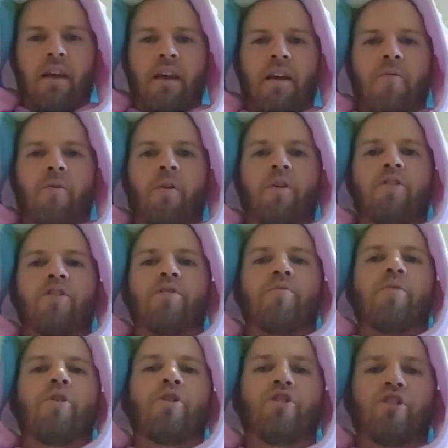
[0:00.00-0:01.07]
And we're going to
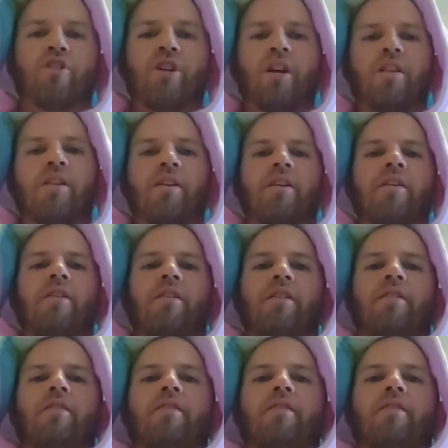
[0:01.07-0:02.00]
just push gently.